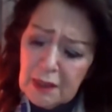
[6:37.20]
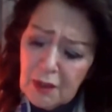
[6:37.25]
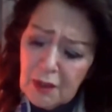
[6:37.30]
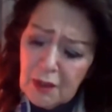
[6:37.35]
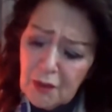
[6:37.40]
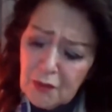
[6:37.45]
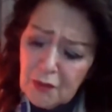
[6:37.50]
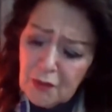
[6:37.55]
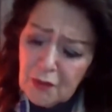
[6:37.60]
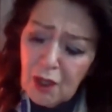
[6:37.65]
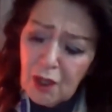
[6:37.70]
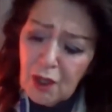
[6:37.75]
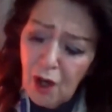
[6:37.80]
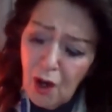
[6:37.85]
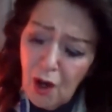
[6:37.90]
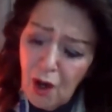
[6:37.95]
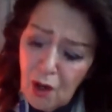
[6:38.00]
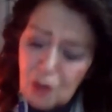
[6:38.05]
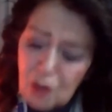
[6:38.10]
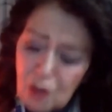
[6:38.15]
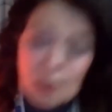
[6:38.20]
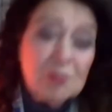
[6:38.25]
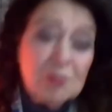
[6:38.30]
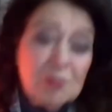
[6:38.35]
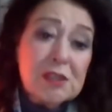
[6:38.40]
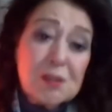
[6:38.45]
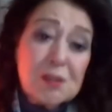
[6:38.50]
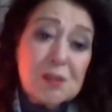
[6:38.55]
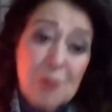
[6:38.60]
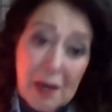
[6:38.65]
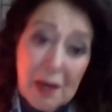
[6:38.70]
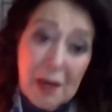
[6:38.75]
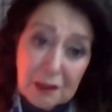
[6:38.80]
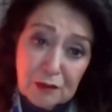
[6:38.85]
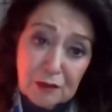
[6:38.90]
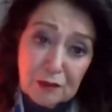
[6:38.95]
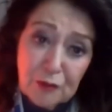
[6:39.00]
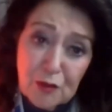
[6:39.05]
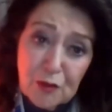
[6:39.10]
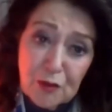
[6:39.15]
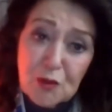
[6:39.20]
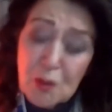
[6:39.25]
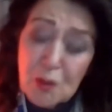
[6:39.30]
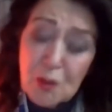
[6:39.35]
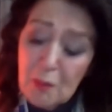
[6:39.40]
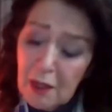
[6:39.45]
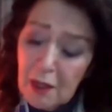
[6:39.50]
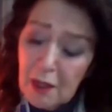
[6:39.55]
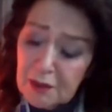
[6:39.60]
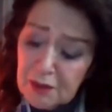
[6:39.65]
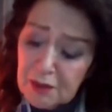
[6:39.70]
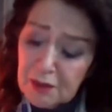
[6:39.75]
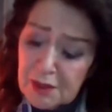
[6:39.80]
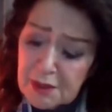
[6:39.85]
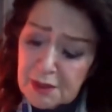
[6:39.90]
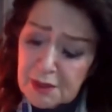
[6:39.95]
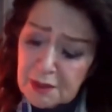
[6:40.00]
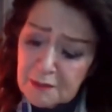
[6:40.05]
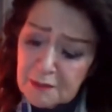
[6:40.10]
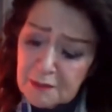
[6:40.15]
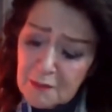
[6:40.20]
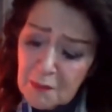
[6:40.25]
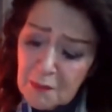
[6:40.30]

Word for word: there are arguments back and forth about this,